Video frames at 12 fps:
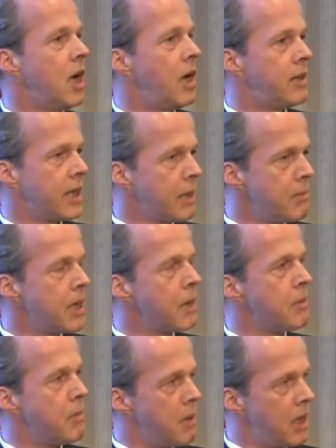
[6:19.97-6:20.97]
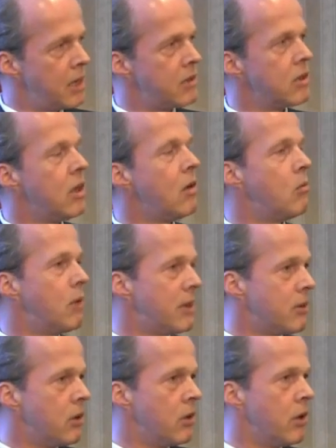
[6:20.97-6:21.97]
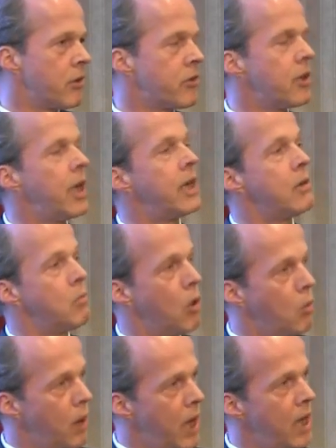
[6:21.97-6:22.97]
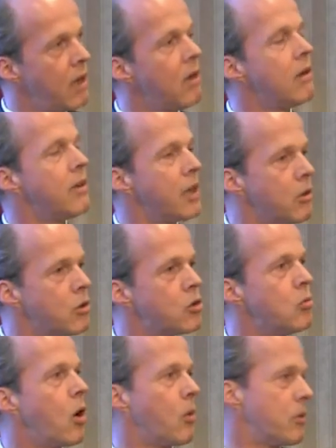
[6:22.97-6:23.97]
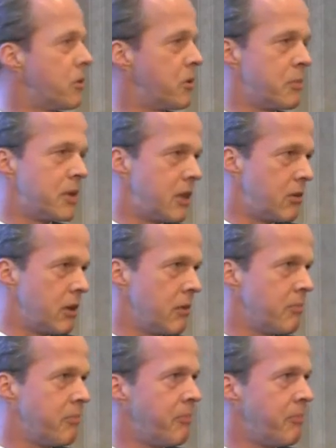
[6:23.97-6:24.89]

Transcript: And they can make up their mind whether or not and in what way they're going to work with this material.